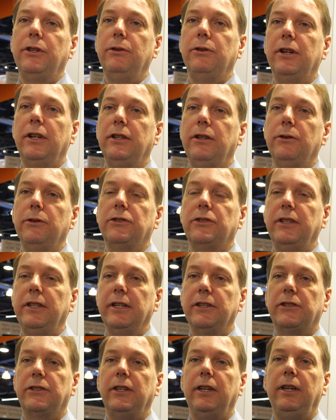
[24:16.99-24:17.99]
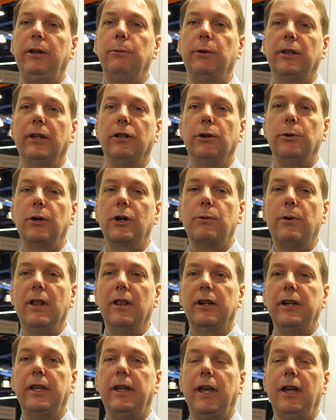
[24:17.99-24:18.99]
You could use DSC with a lower
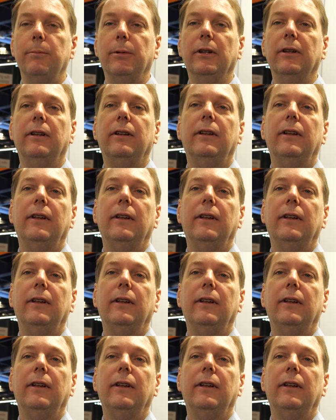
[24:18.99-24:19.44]
quality cable